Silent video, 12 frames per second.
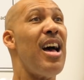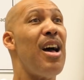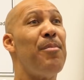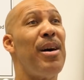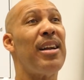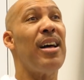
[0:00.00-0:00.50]
How
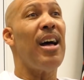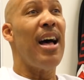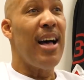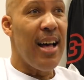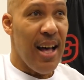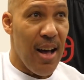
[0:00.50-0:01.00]
about
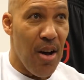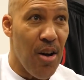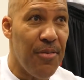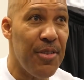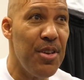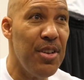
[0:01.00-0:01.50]
I
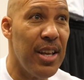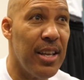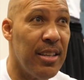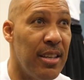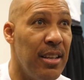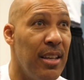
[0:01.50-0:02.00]
offer you this?